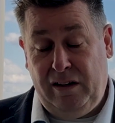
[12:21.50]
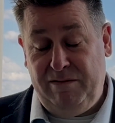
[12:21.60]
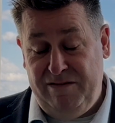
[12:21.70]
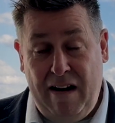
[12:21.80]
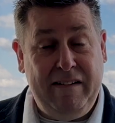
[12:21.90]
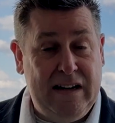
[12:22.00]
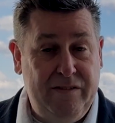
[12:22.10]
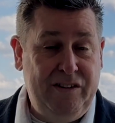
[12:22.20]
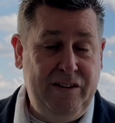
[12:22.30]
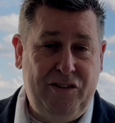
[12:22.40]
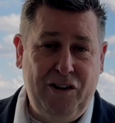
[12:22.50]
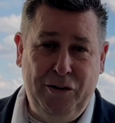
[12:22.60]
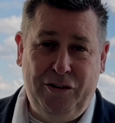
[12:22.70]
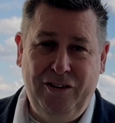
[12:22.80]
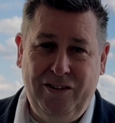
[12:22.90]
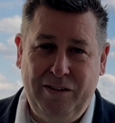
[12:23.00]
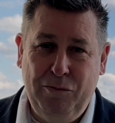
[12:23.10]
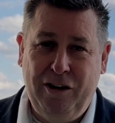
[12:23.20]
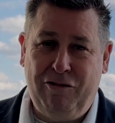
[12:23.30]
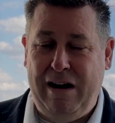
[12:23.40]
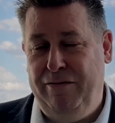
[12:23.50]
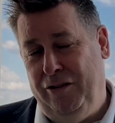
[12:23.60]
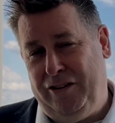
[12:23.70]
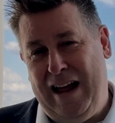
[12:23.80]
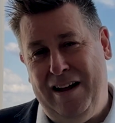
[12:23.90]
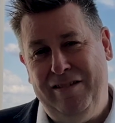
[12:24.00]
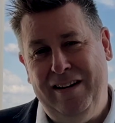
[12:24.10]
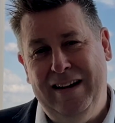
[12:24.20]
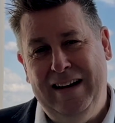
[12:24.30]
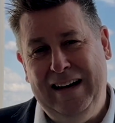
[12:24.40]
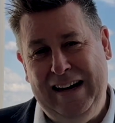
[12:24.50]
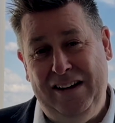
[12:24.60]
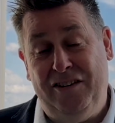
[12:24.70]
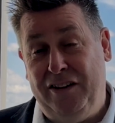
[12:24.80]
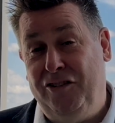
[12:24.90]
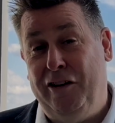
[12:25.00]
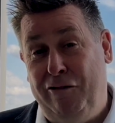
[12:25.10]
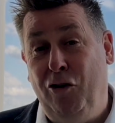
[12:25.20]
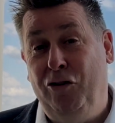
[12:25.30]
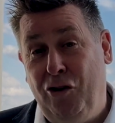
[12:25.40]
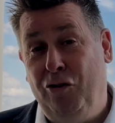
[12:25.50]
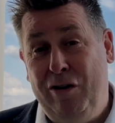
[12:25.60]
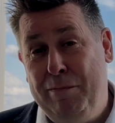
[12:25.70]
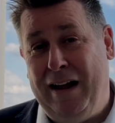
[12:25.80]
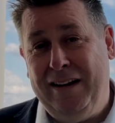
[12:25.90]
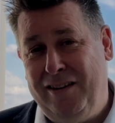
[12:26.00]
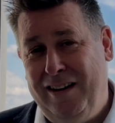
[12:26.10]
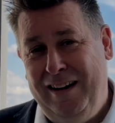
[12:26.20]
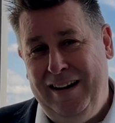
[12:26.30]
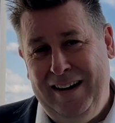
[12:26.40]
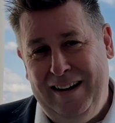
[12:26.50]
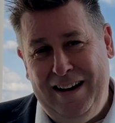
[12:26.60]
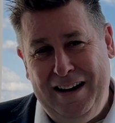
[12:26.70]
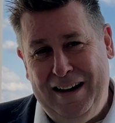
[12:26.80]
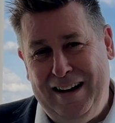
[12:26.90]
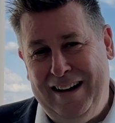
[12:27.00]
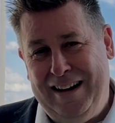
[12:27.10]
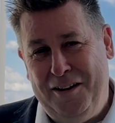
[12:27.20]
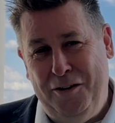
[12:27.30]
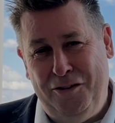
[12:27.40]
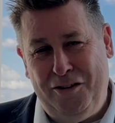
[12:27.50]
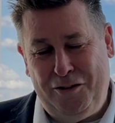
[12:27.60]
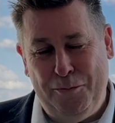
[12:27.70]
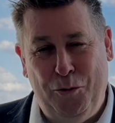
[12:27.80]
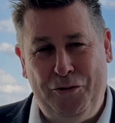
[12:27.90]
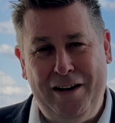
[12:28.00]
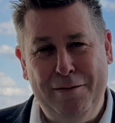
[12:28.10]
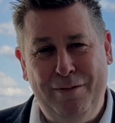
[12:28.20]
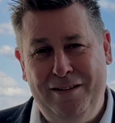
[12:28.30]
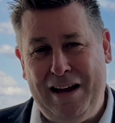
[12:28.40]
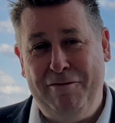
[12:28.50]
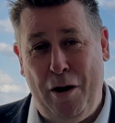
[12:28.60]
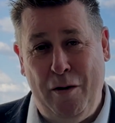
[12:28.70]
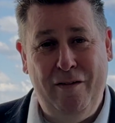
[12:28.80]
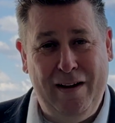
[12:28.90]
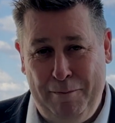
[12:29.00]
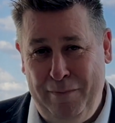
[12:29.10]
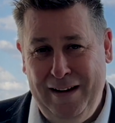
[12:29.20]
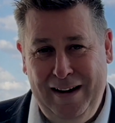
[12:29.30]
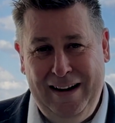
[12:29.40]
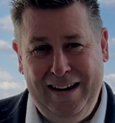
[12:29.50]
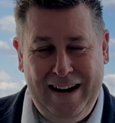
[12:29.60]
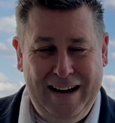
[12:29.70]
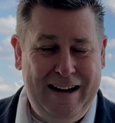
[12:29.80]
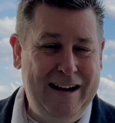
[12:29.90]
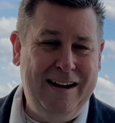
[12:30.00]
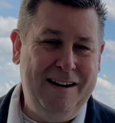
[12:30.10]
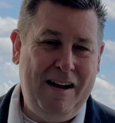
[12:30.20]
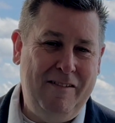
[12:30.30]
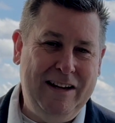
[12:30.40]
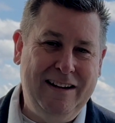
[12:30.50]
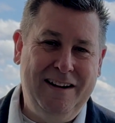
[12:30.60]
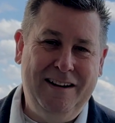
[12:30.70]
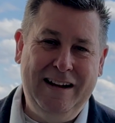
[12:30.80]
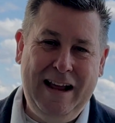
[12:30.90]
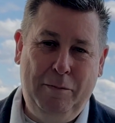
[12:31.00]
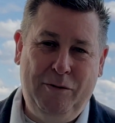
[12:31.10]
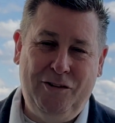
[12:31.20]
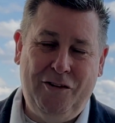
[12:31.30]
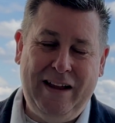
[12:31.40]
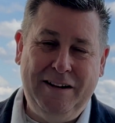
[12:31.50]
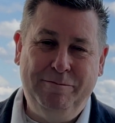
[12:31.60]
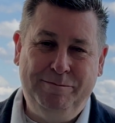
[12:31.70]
very innovative solutions, and we're grateful to have his and Sir John Ripblatt, who's supported him, to have both of them having helped us on that.